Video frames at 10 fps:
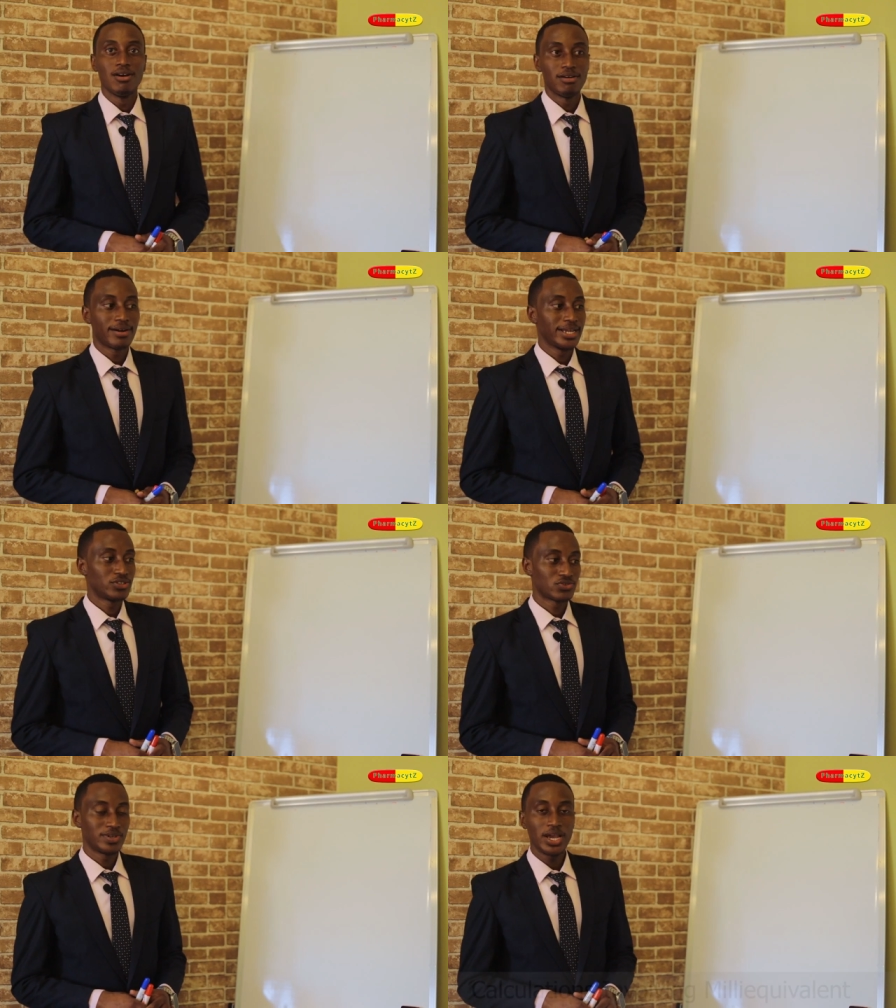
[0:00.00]

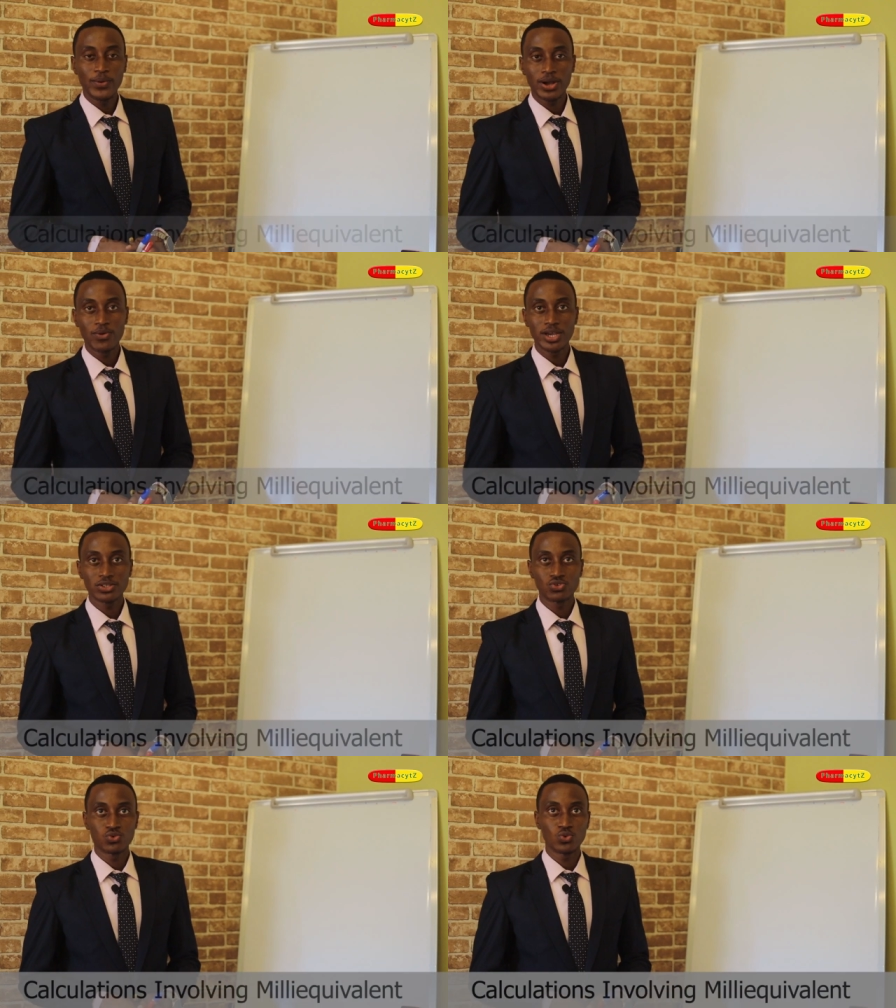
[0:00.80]
Alright, today we are
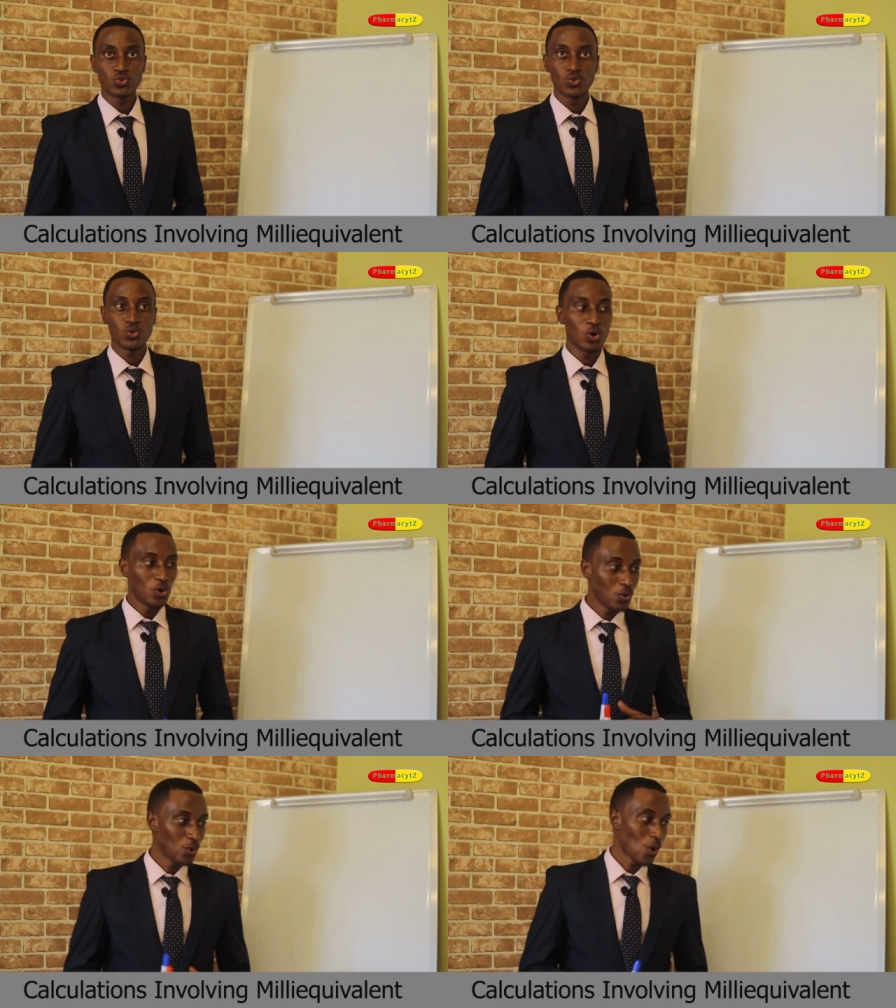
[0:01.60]
going to
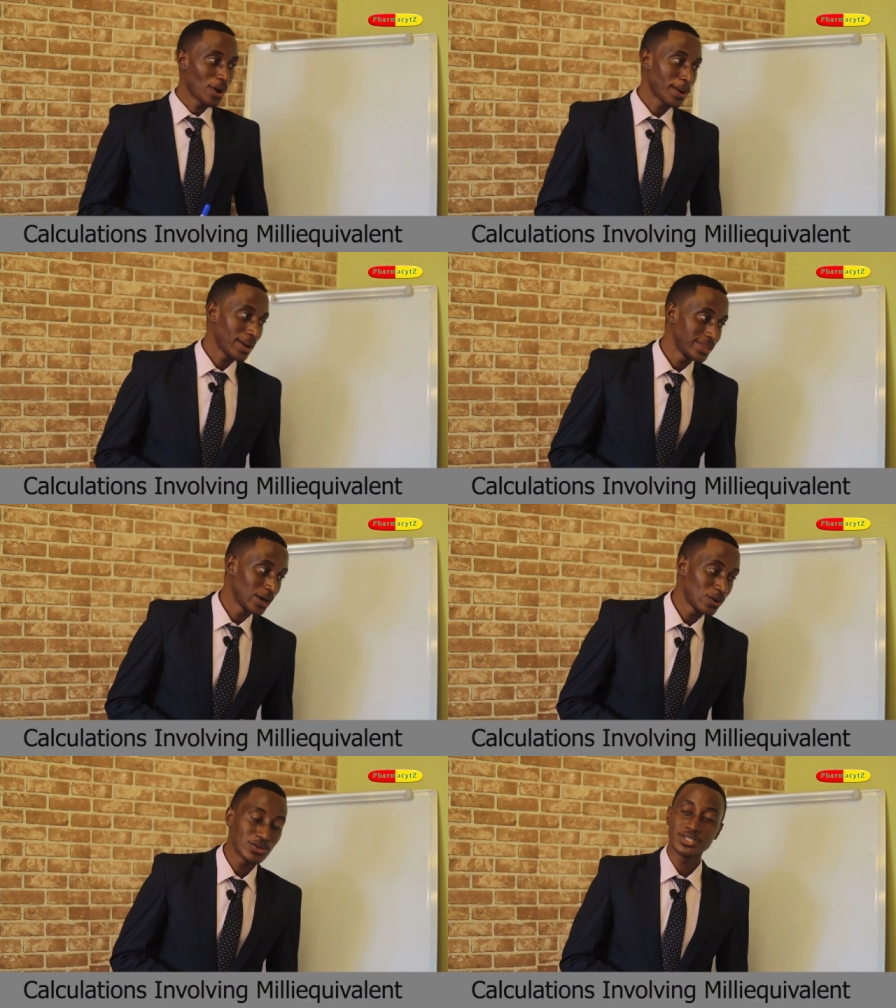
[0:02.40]
look on
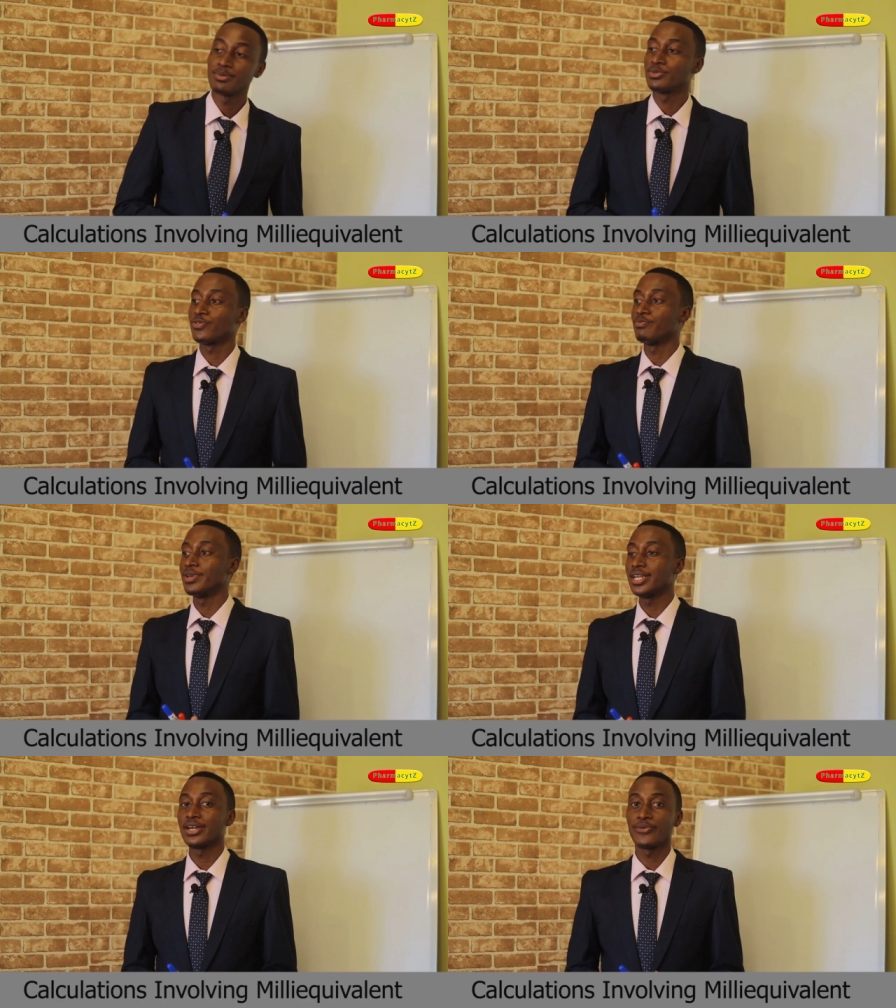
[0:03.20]
the concept of
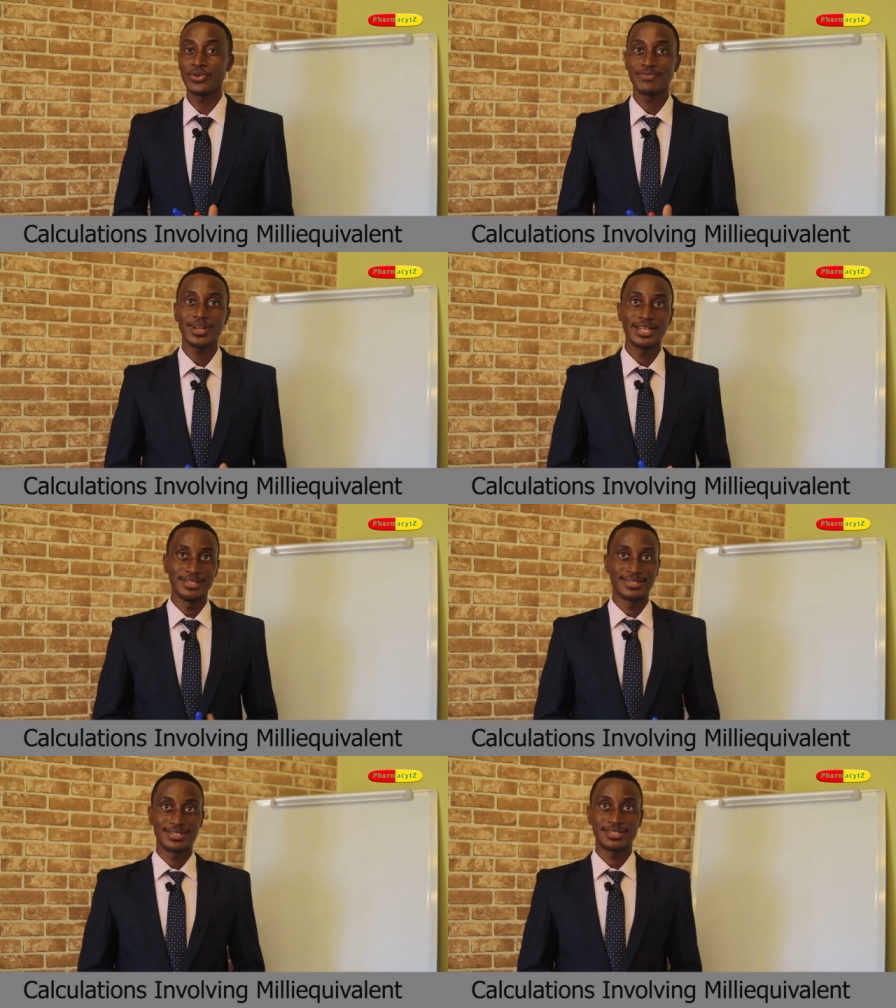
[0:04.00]

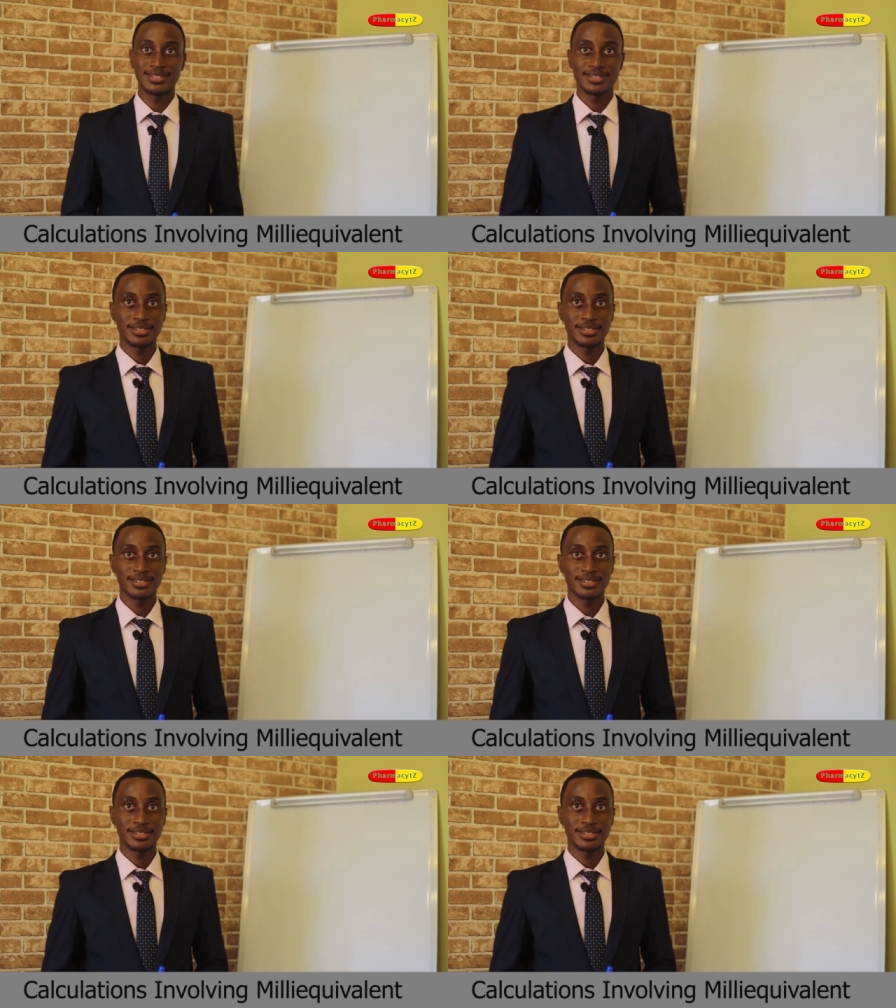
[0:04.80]
Milliequivalents.